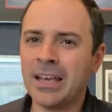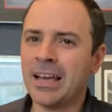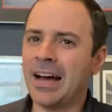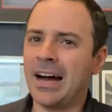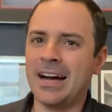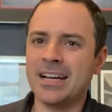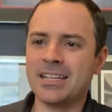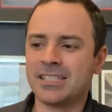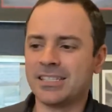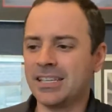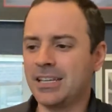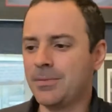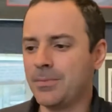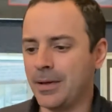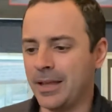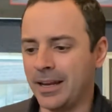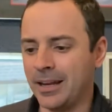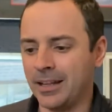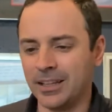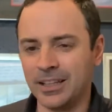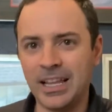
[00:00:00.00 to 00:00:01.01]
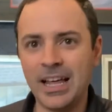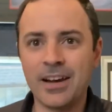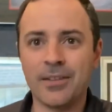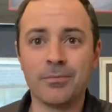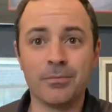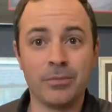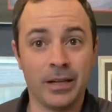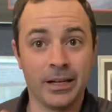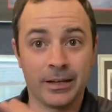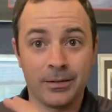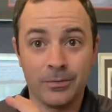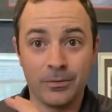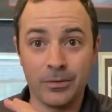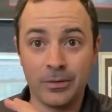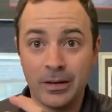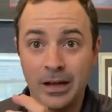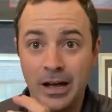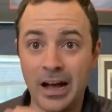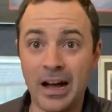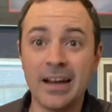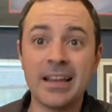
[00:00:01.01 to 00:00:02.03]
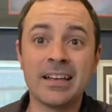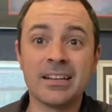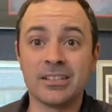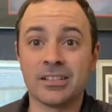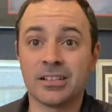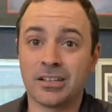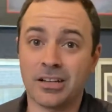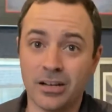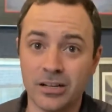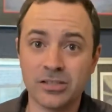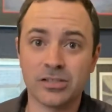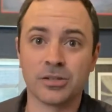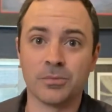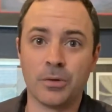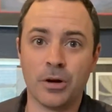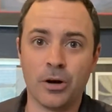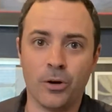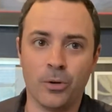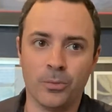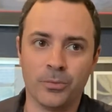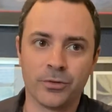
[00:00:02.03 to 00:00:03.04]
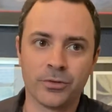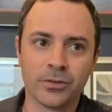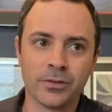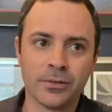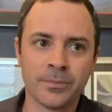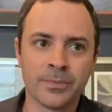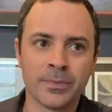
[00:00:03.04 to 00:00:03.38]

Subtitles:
I see them in a lot of like high-end custom homes.